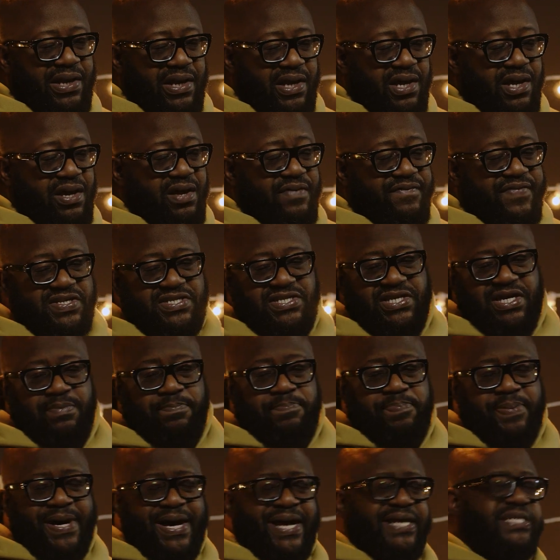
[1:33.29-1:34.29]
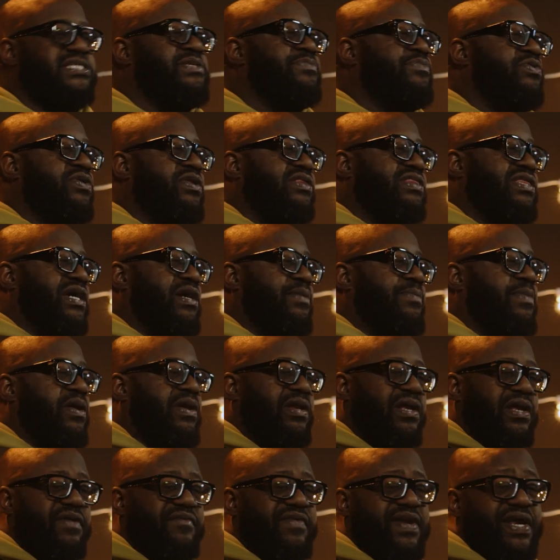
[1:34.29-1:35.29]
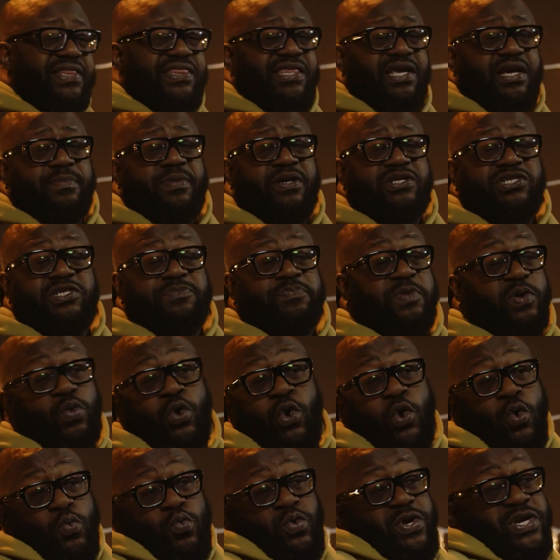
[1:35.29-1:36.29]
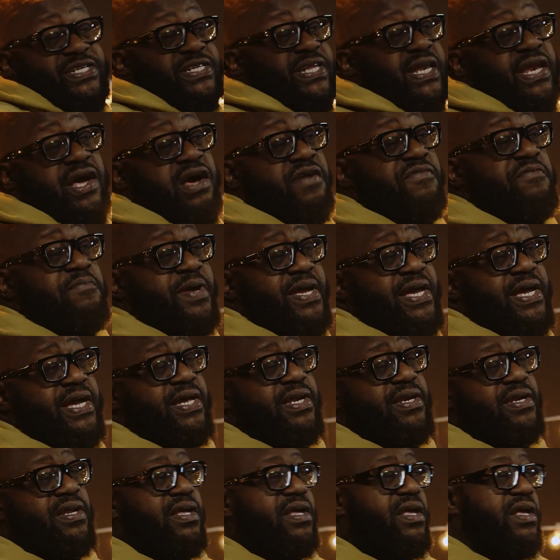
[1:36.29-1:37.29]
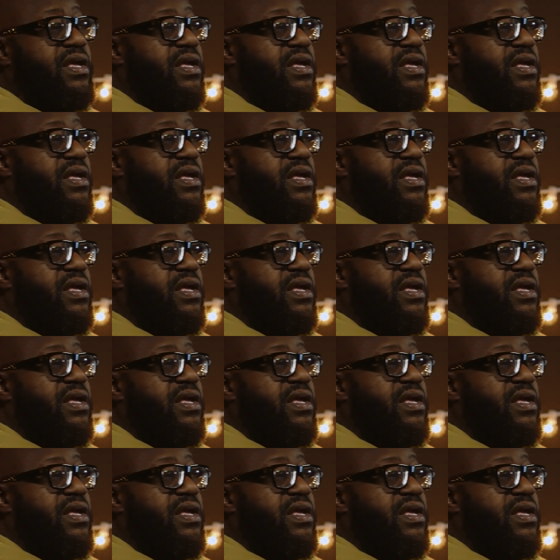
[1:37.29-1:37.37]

love, it's impossible to think about love and not think about Jesus. But what does love mean?